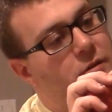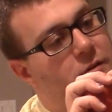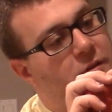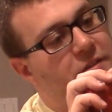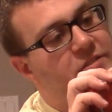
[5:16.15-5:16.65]

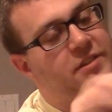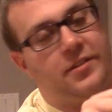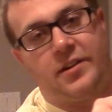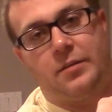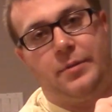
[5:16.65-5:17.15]
Things I
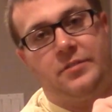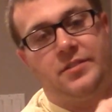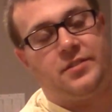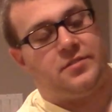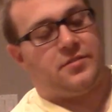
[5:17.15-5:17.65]
like about
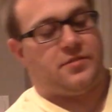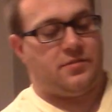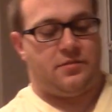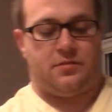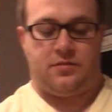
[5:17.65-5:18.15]
this,
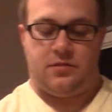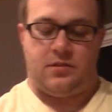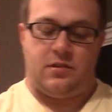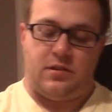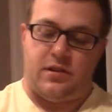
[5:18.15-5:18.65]

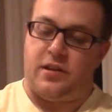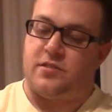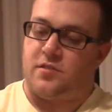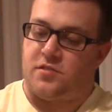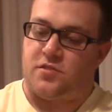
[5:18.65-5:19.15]
it's
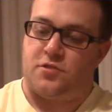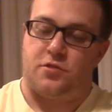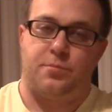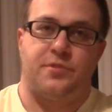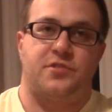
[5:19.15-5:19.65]
a
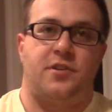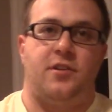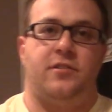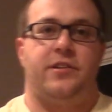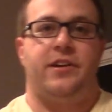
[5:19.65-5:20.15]
super
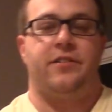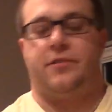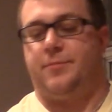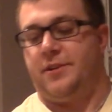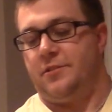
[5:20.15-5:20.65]
solid hitter,
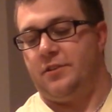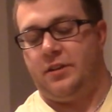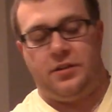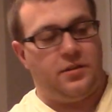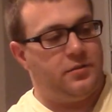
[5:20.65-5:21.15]
man.
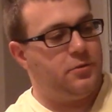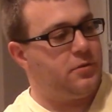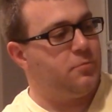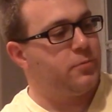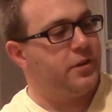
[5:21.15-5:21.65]
You
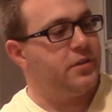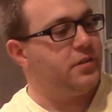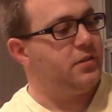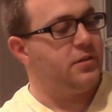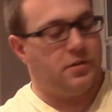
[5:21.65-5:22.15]
can really,
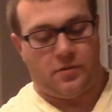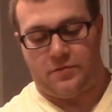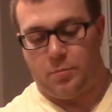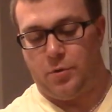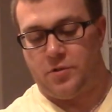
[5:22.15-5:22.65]
if
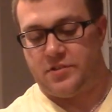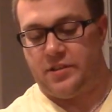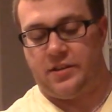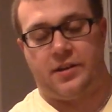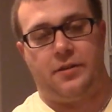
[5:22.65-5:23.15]
you pulse it
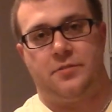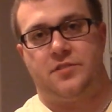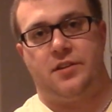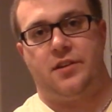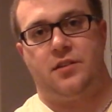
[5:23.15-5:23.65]
like I was
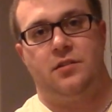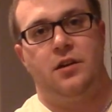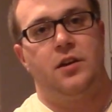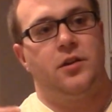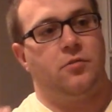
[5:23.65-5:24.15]
saying,
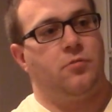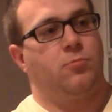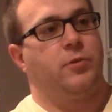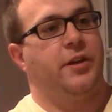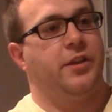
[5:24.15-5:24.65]
you can
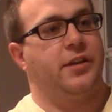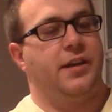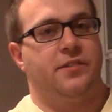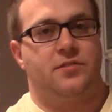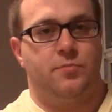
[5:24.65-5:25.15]
really
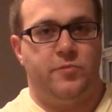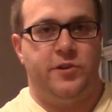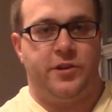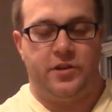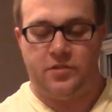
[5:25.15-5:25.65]
get some
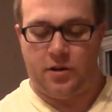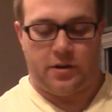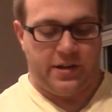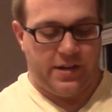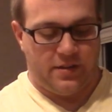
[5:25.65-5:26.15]
nice
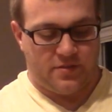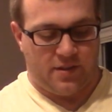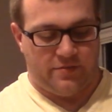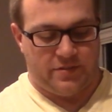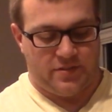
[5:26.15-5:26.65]
hearty hits
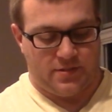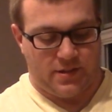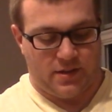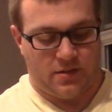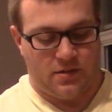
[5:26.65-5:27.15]
off this
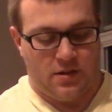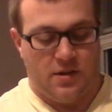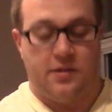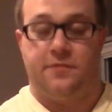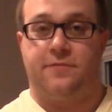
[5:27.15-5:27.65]
thing.
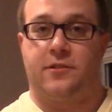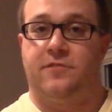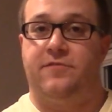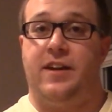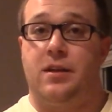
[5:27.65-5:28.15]
For a
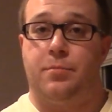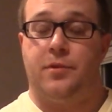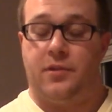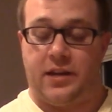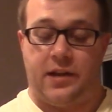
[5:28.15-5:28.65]
vape,
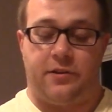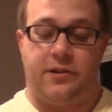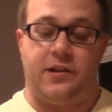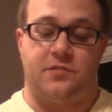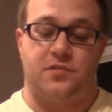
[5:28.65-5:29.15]
again, you're
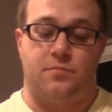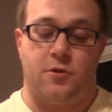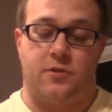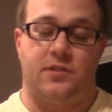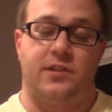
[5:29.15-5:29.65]
not
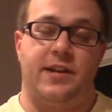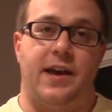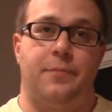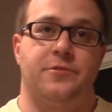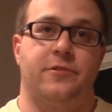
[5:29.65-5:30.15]
smoking the
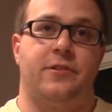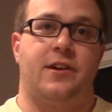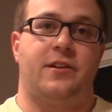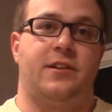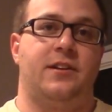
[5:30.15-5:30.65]
dab, so you're not
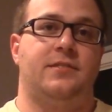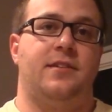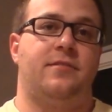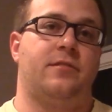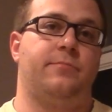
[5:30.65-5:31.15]
going to get
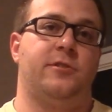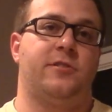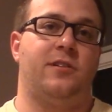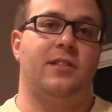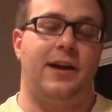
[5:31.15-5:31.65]
that thick milky
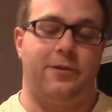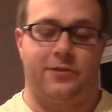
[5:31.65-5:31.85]
cloud.